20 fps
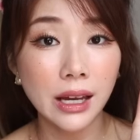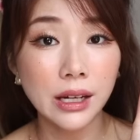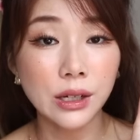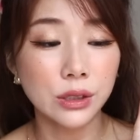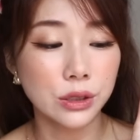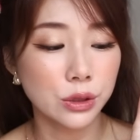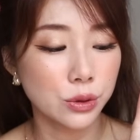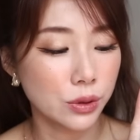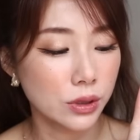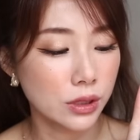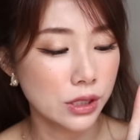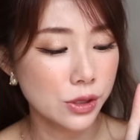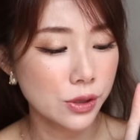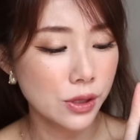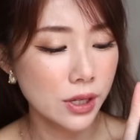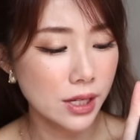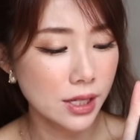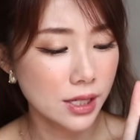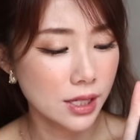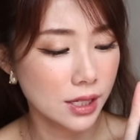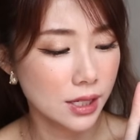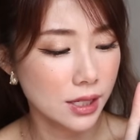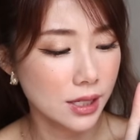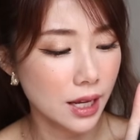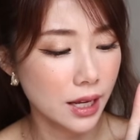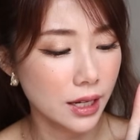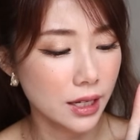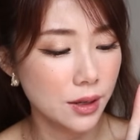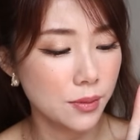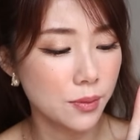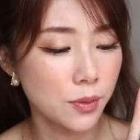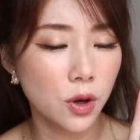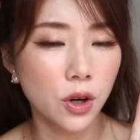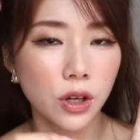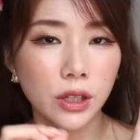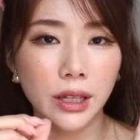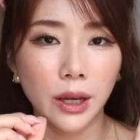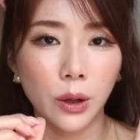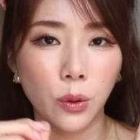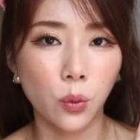hair contour. This one has a slightly
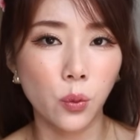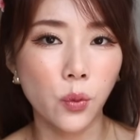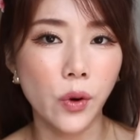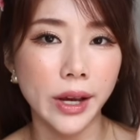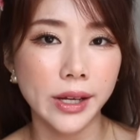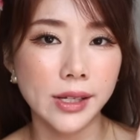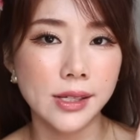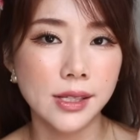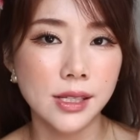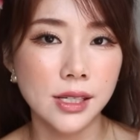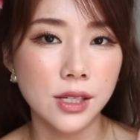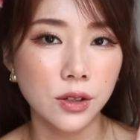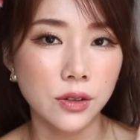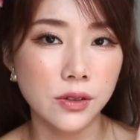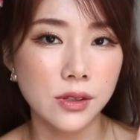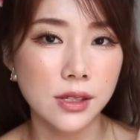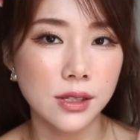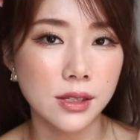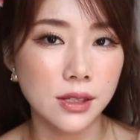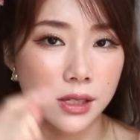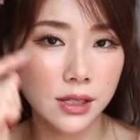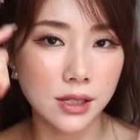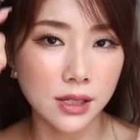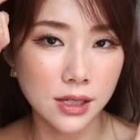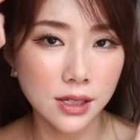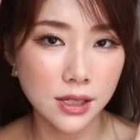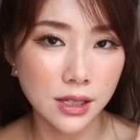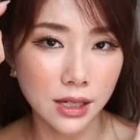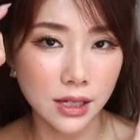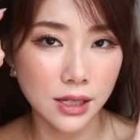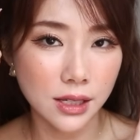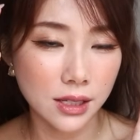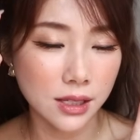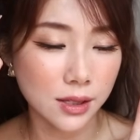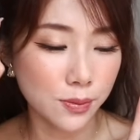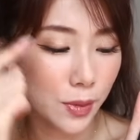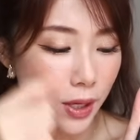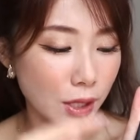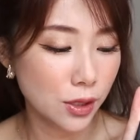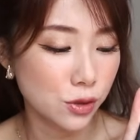more like waxy consistency that
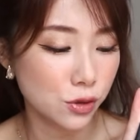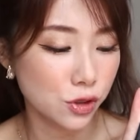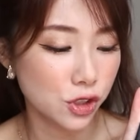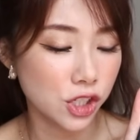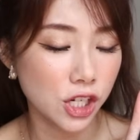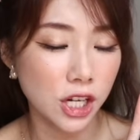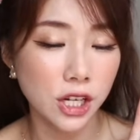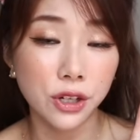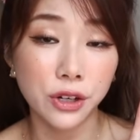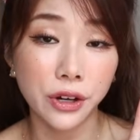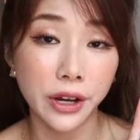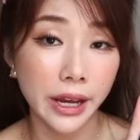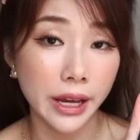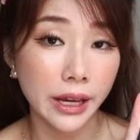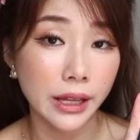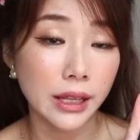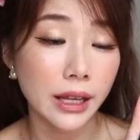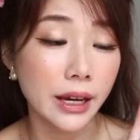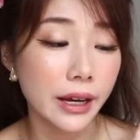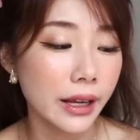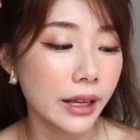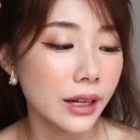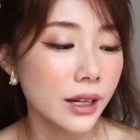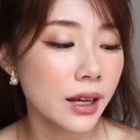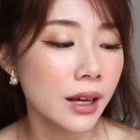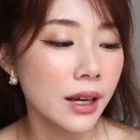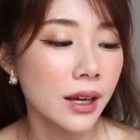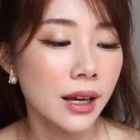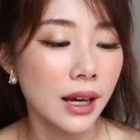is meant to shade your hairline.